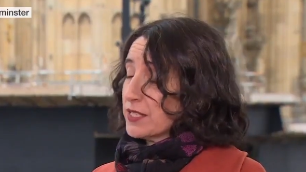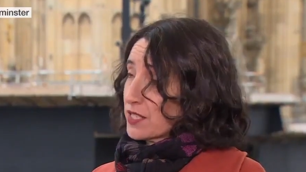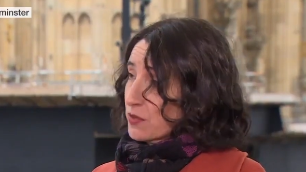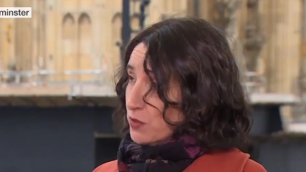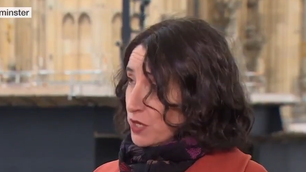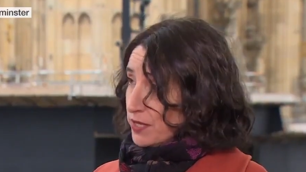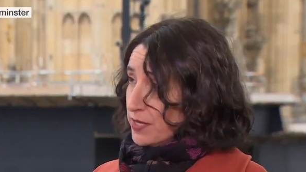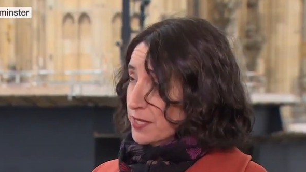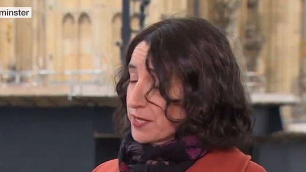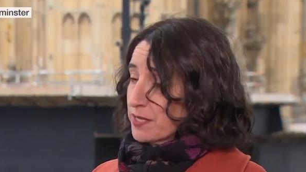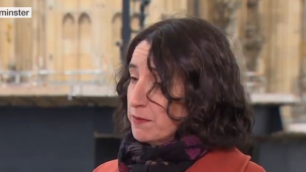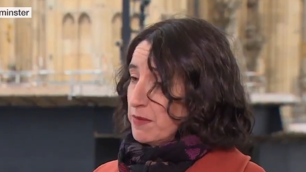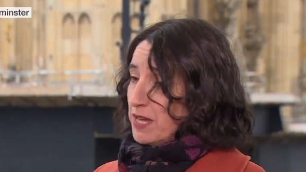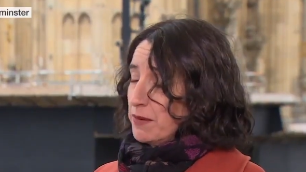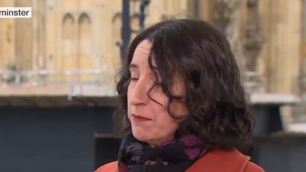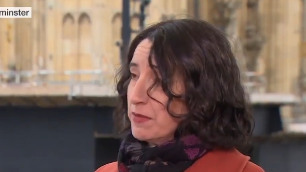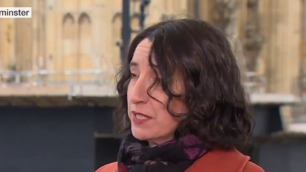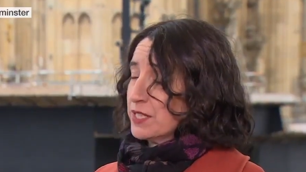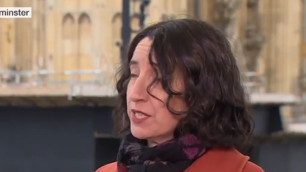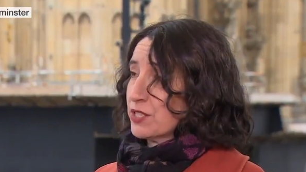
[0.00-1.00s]
So what this
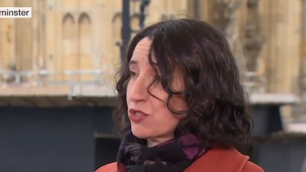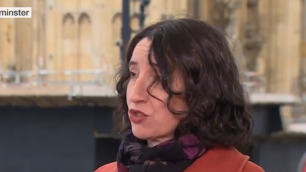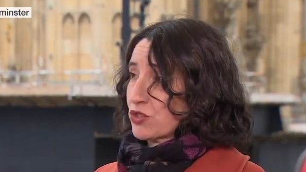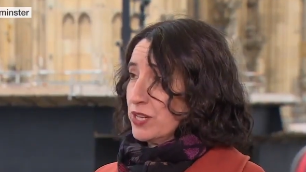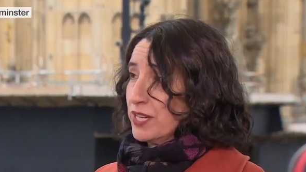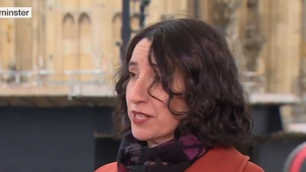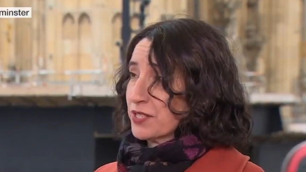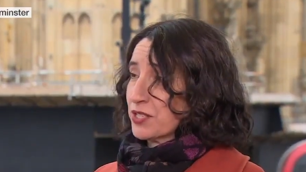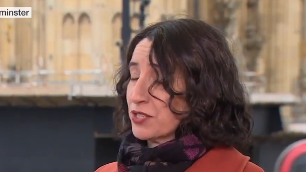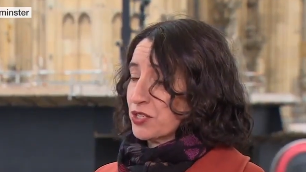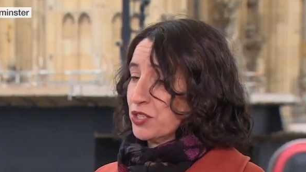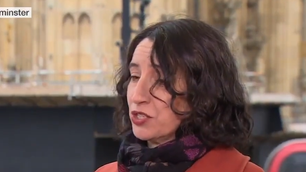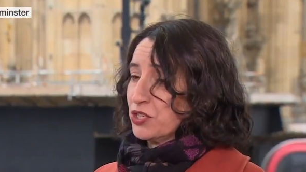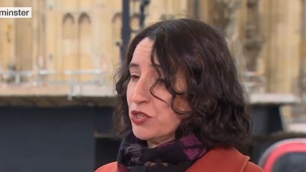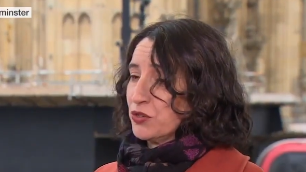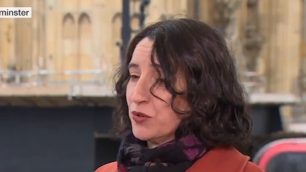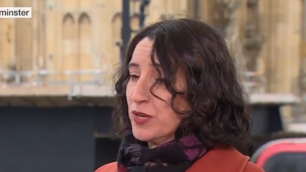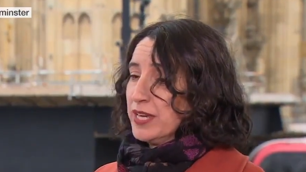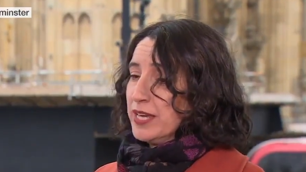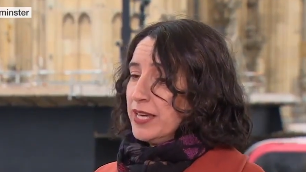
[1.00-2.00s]
amendment is trying to
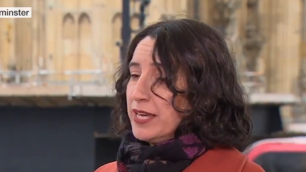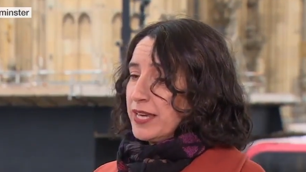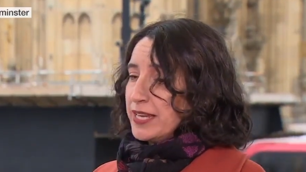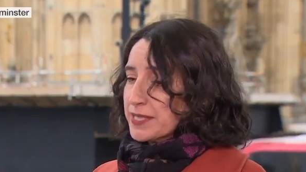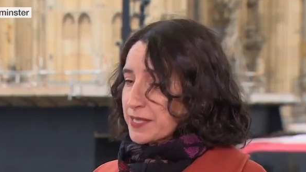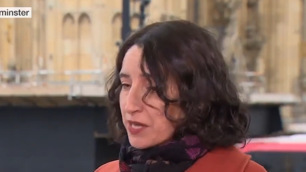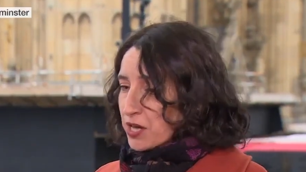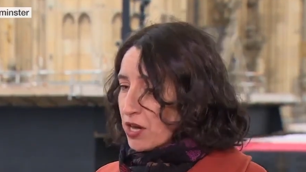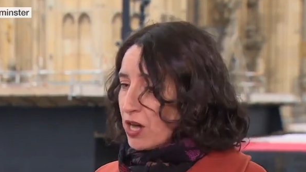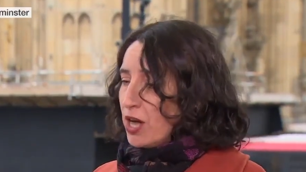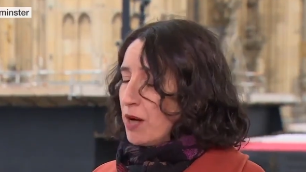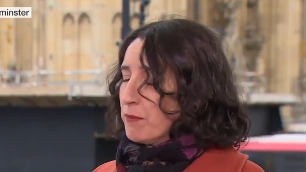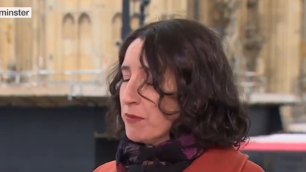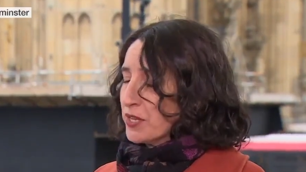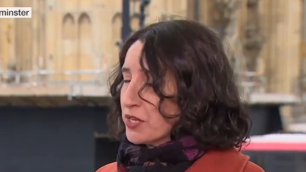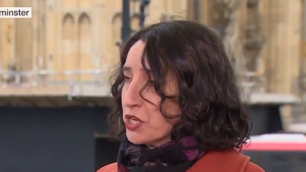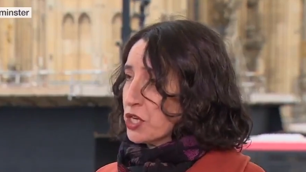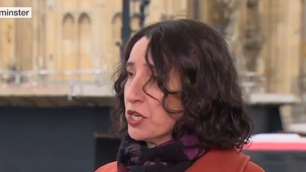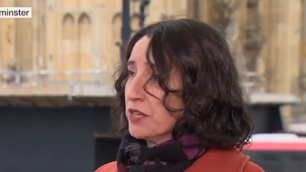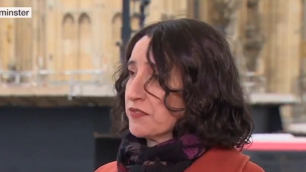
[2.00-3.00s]
do is calm
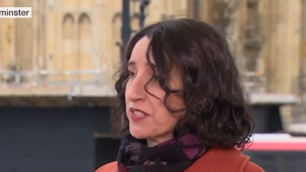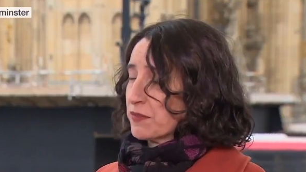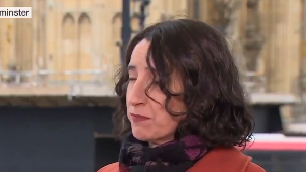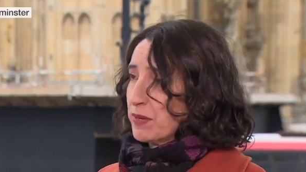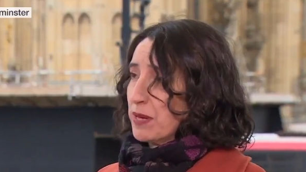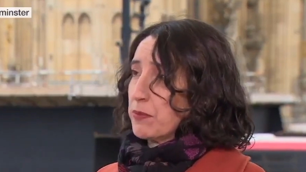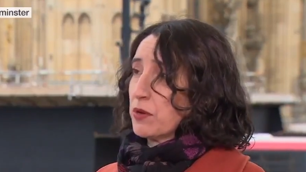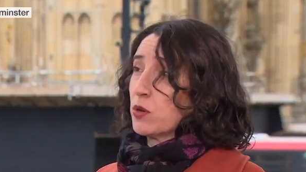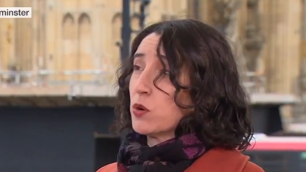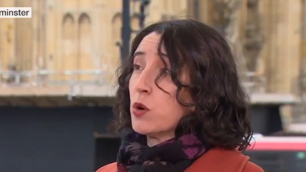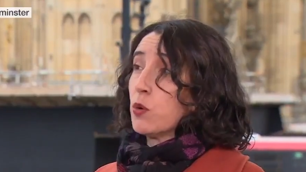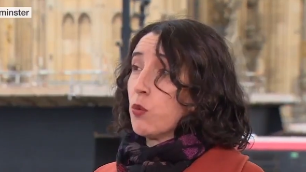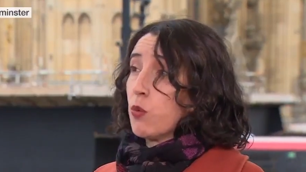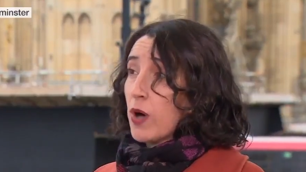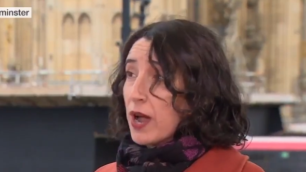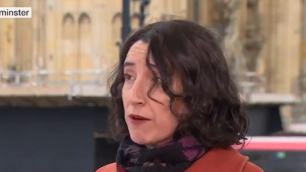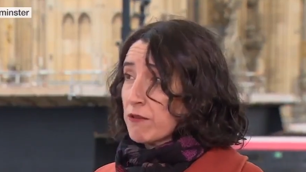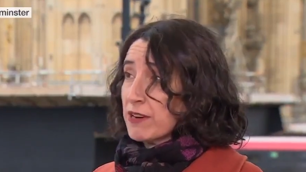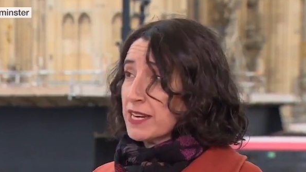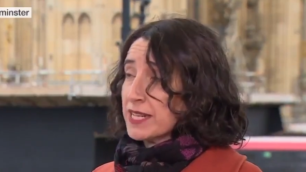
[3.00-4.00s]
the nerves of people who are
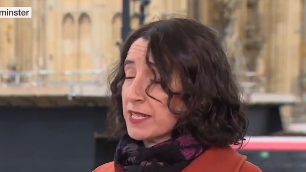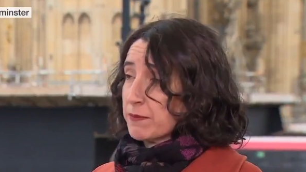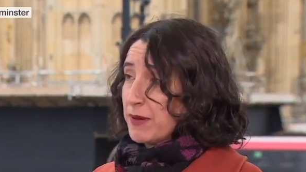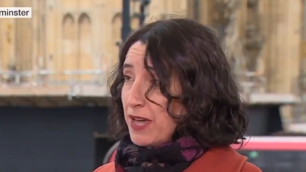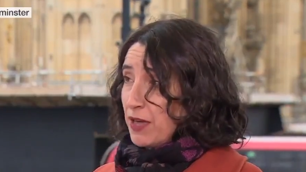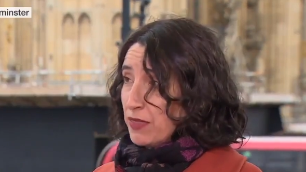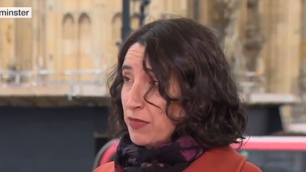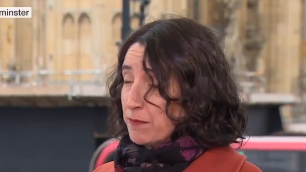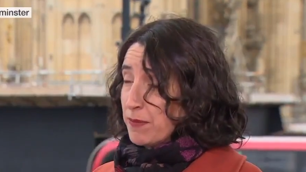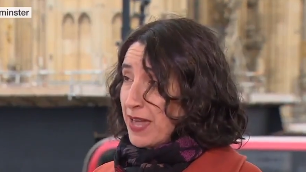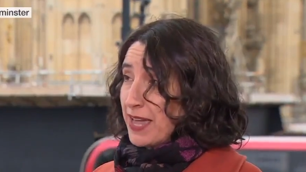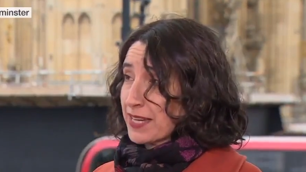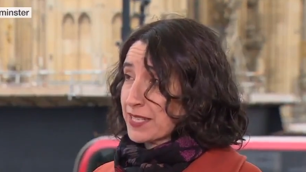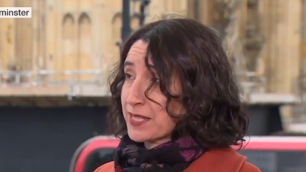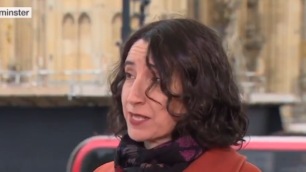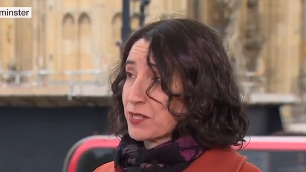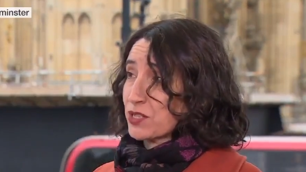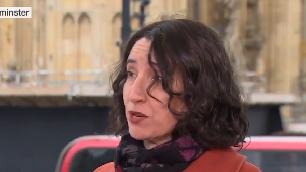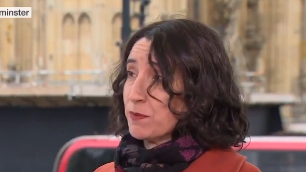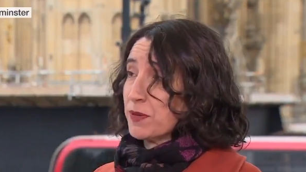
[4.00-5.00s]
worried about the
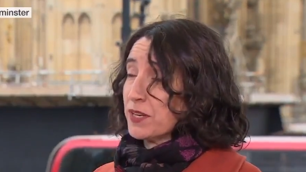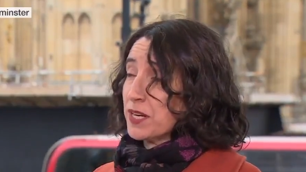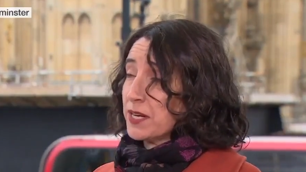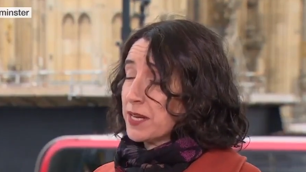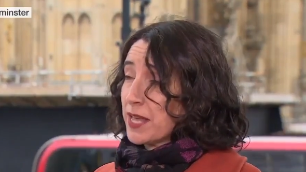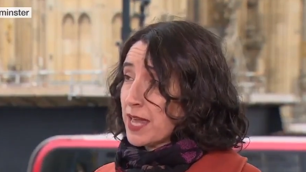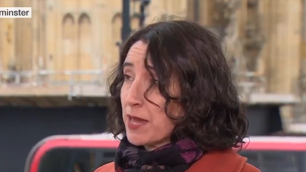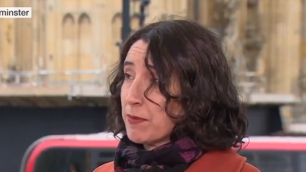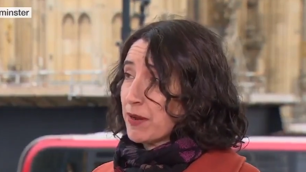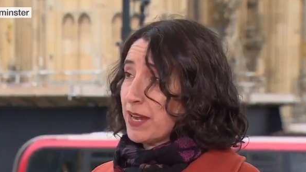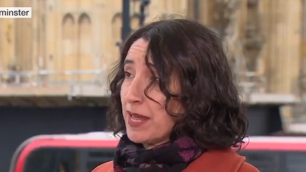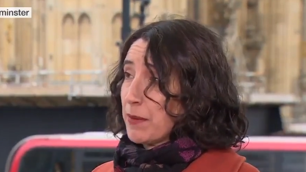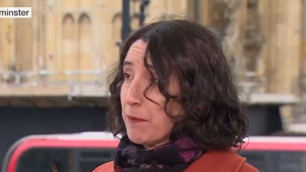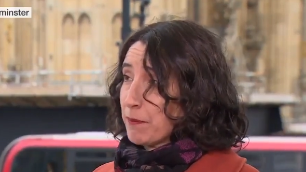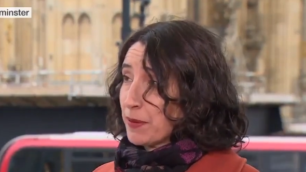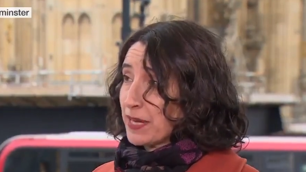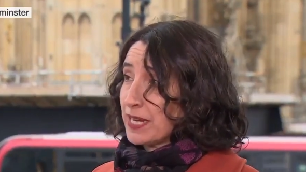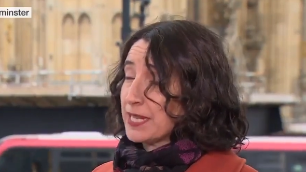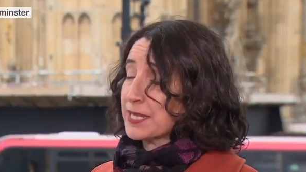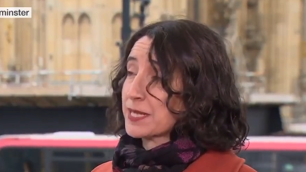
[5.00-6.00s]
backstop and enable
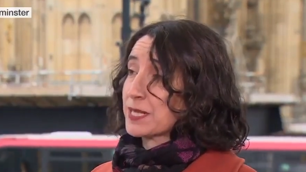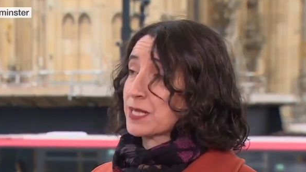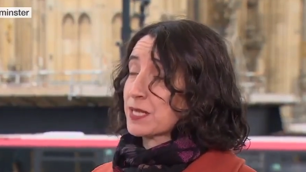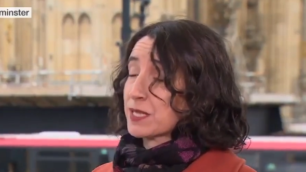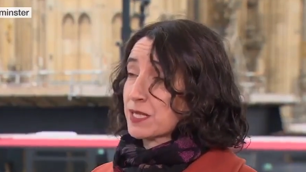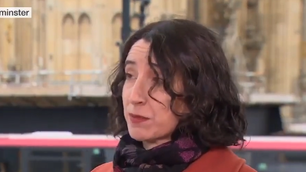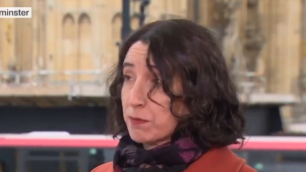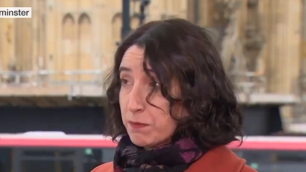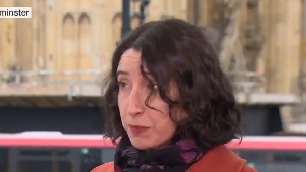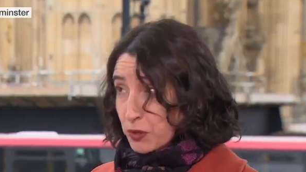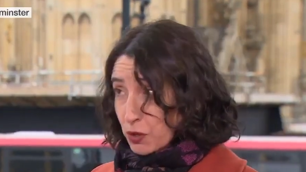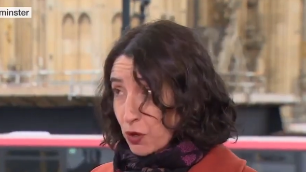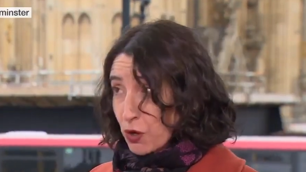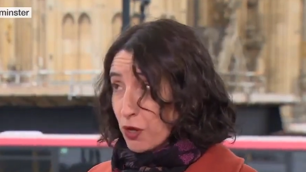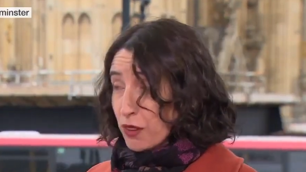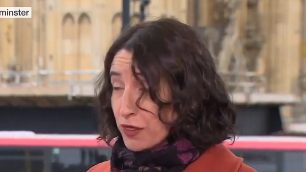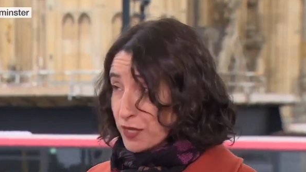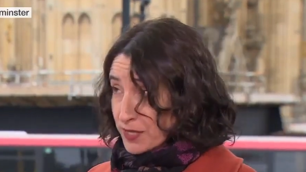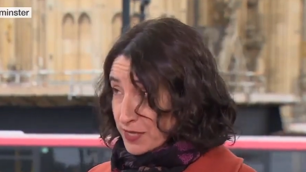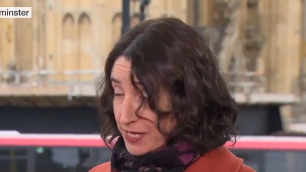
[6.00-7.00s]
MPs to
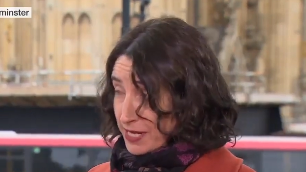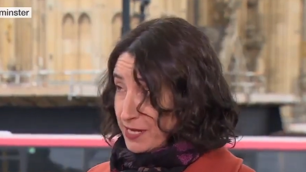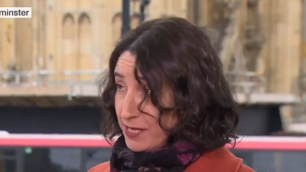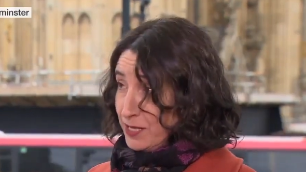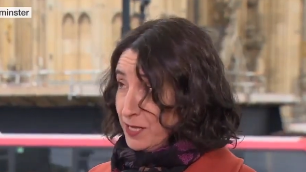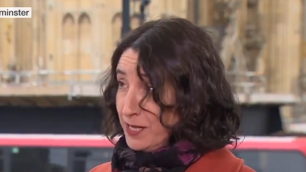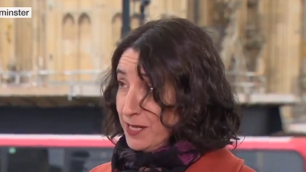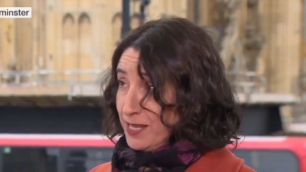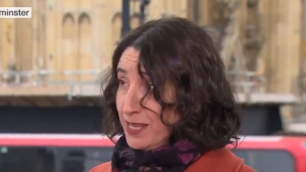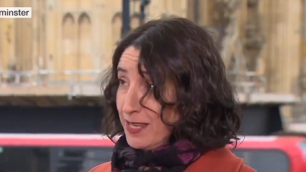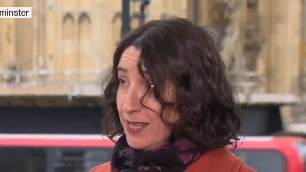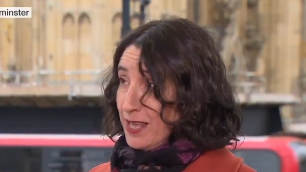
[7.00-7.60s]
support the deal